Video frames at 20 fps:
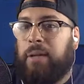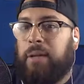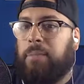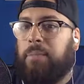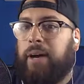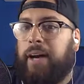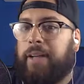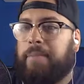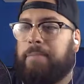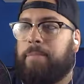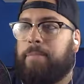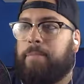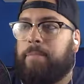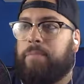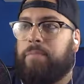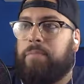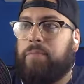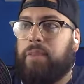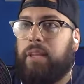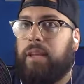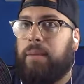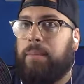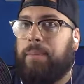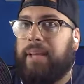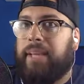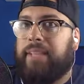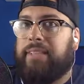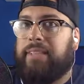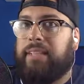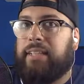but
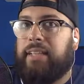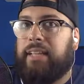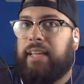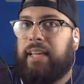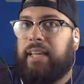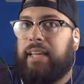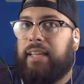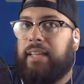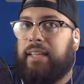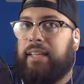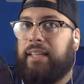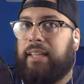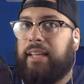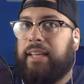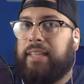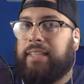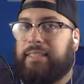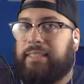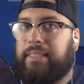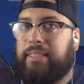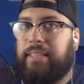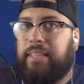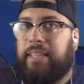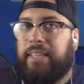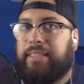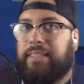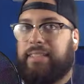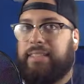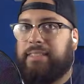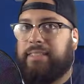basically it's
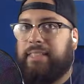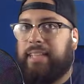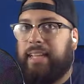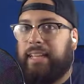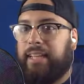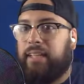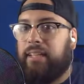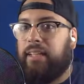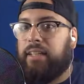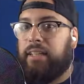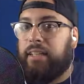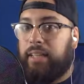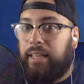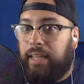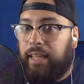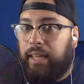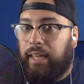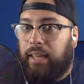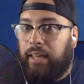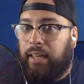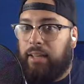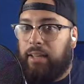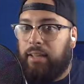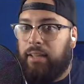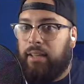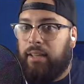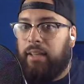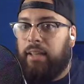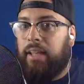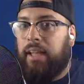a tickling league,
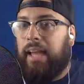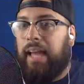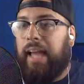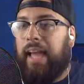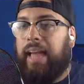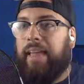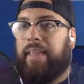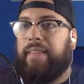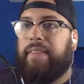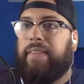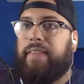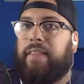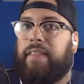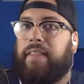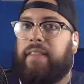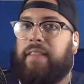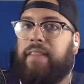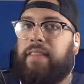and